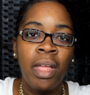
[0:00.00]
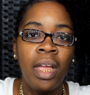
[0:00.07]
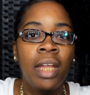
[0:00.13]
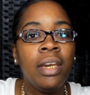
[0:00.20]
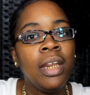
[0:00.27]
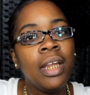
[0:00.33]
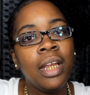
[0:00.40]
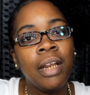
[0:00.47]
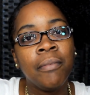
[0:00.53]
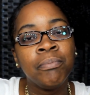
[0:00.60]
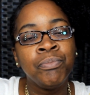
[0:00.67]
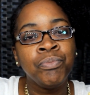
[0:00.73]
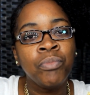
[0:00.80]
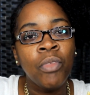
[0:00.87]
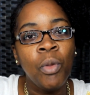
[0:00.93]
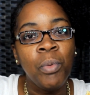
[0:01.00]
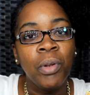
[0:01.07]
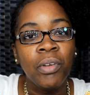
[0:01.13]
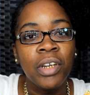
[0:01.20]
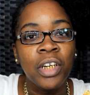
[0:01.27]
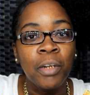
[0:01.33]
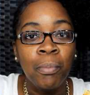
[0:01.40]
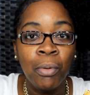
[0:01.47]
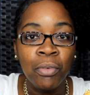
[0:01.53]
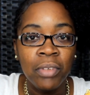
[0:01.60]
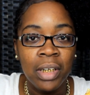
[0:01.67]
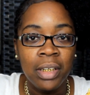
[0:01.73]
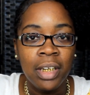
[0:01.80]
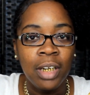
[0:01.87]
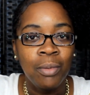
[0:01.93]
and then we're gonna get her a
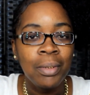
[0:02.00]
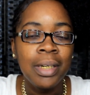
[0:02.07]
birthday cake.